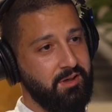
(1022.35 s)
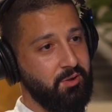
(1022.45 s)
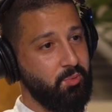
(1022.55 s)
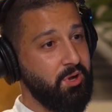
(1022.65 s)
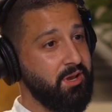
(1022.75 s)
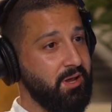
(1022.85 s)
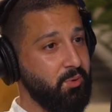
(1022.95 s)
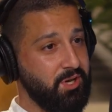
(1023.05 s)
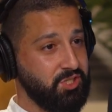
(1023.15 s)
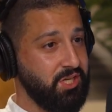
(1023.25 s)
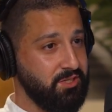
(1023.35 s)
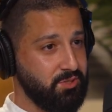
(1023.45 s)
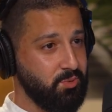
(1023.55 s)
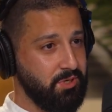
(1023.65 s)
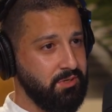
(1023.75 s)
One, I want to
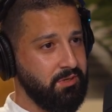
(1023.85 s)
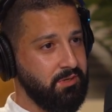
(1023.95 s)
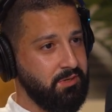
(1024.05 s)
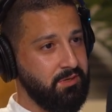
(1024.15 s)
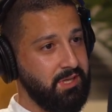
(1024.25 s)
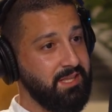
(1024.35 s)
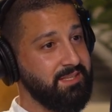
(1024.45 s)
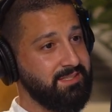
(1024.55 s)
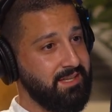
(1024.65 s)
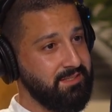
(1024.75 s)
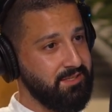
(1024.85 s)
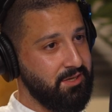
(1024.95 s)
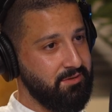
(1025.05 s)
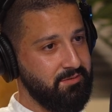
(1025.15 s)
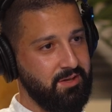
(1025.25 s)
change the world in the
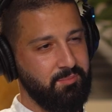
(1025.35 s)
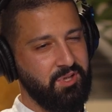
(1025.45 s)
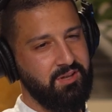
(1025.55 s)
sense of